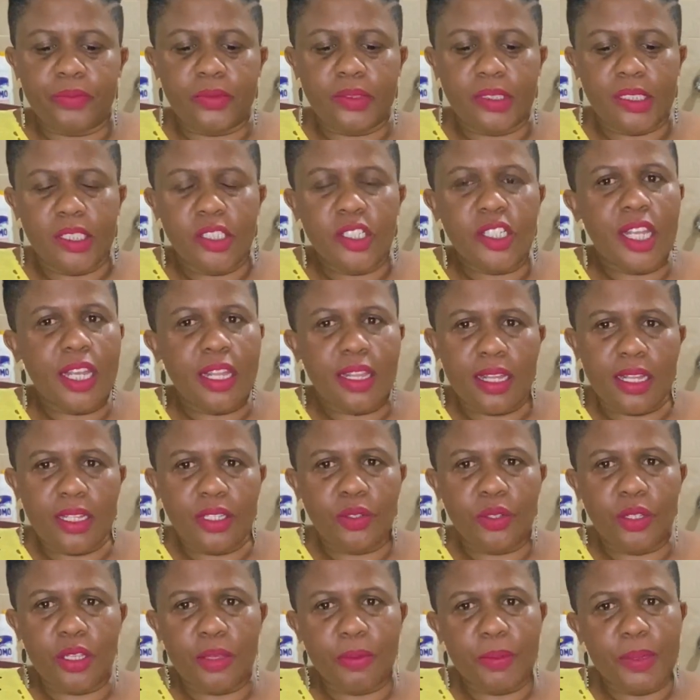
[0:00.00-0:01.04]
share that
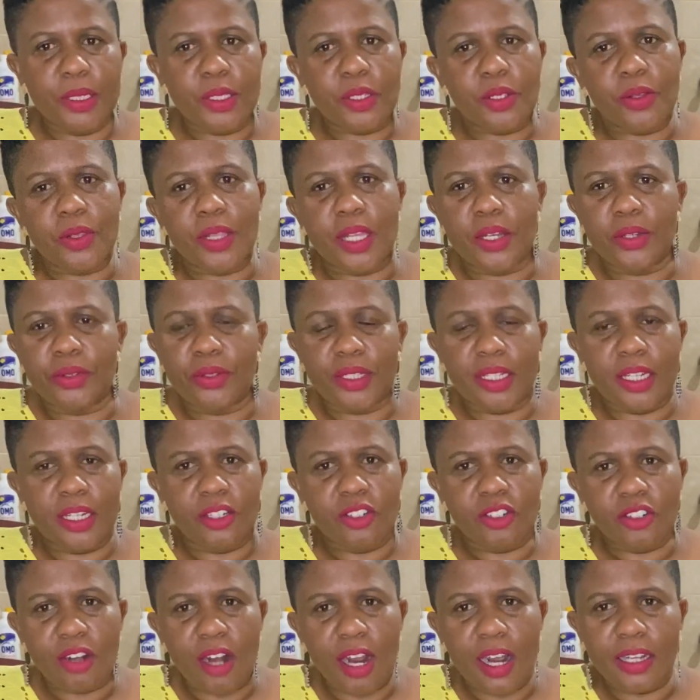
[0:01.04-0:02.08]
with me so that we can
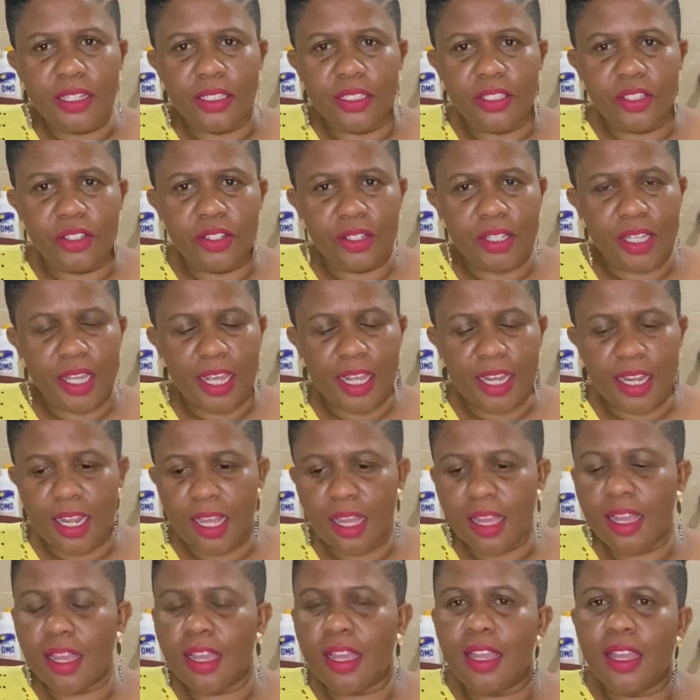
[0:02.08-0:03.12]
try it
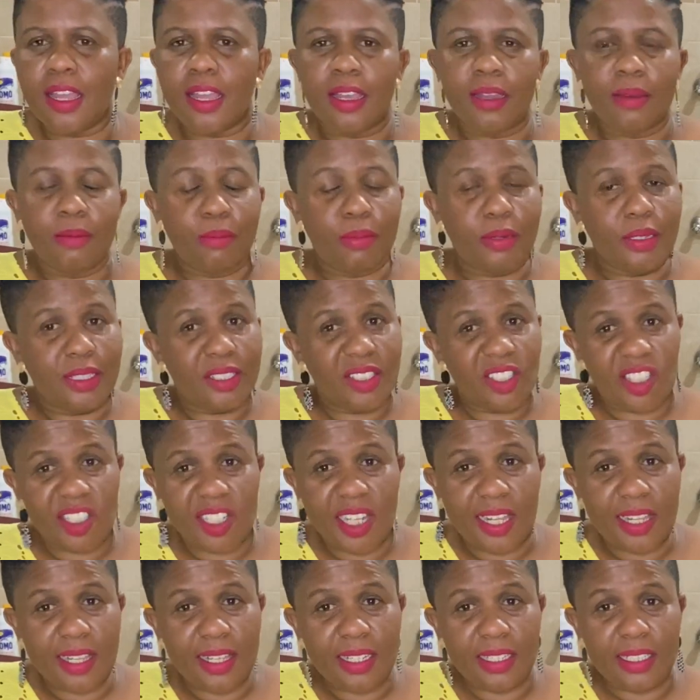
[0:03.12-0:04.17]
together. Please share
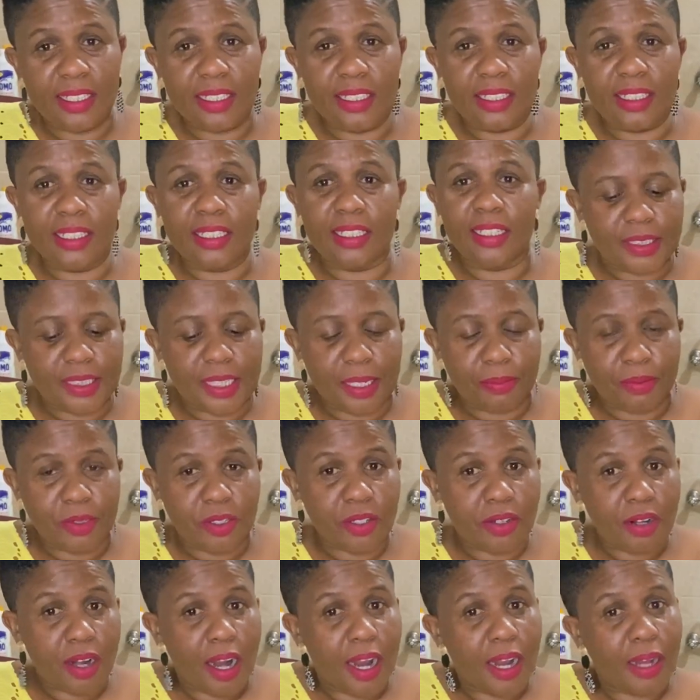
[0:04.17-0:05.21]
the link,
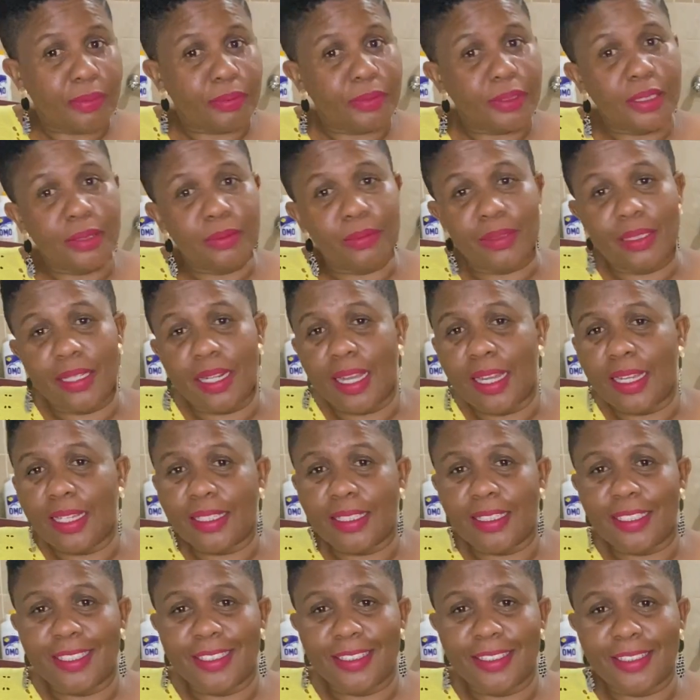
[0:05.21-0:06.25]
subscribe, keep
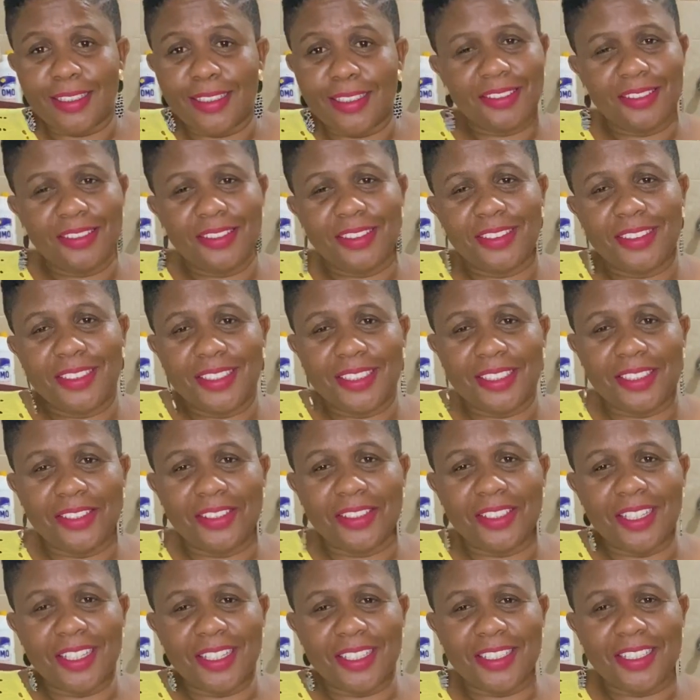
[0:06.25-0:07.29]
liking. See you
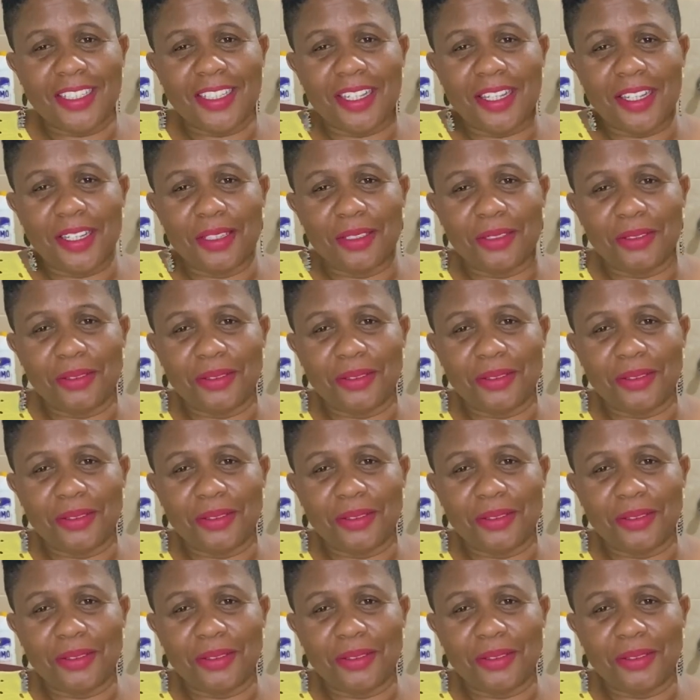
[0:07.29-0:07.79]
next time.